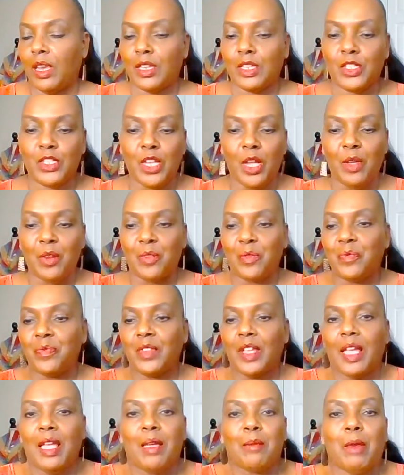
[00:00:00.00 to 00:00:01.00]
So
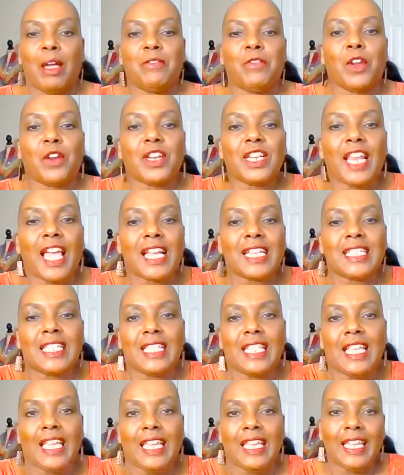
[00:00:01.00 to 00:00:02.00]
my very last
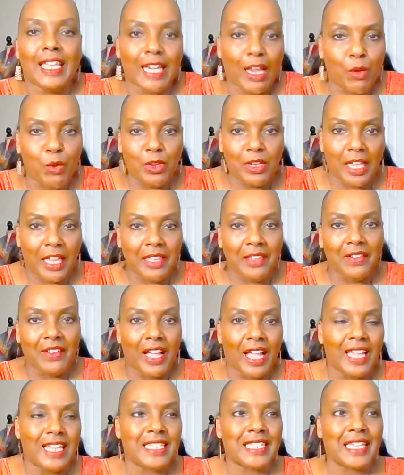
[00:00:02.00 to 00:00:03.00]
thing, and I will let you
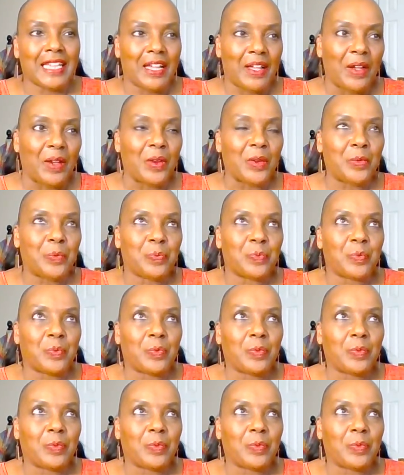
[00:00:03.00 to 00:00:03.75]
guys go.